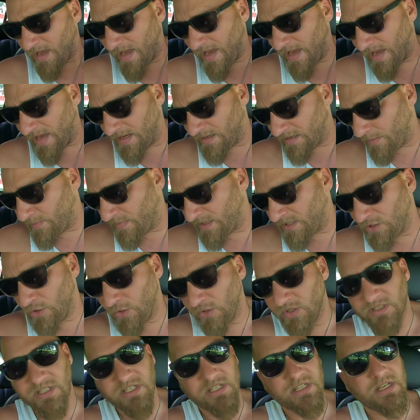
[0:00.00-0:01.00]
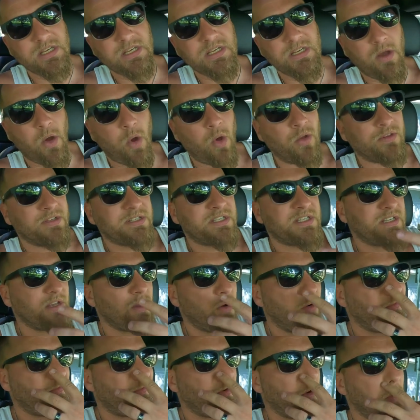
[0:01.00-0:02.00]
And I mean, you can see all the
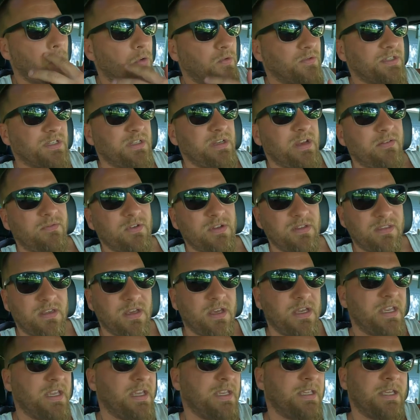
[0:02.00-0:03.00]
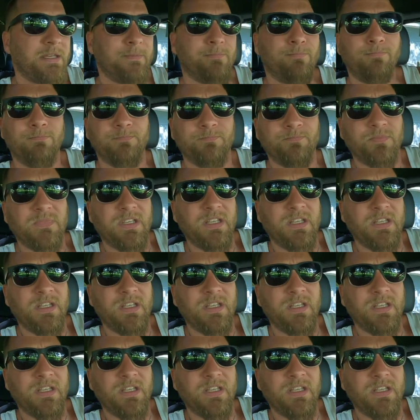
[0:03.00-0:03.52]
cell phones and everything, and